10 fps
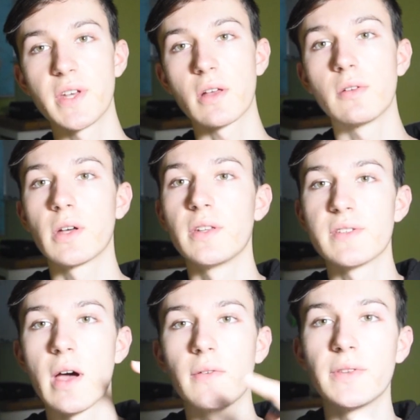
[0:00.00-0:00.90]
take a look at this
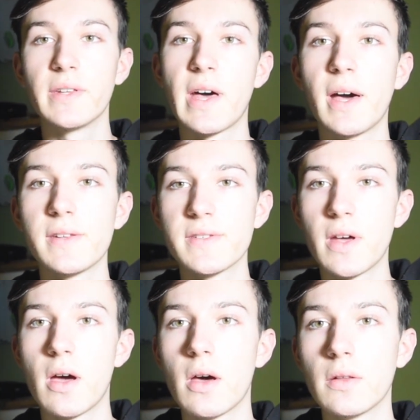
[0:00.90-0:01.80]
iPhone XS
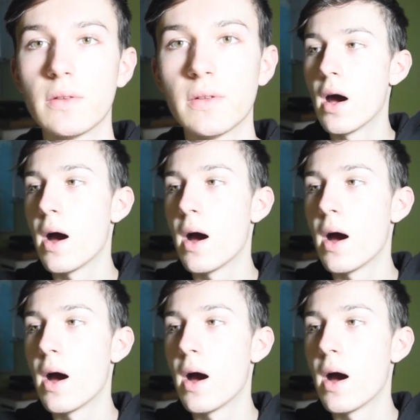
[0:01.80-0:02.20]
and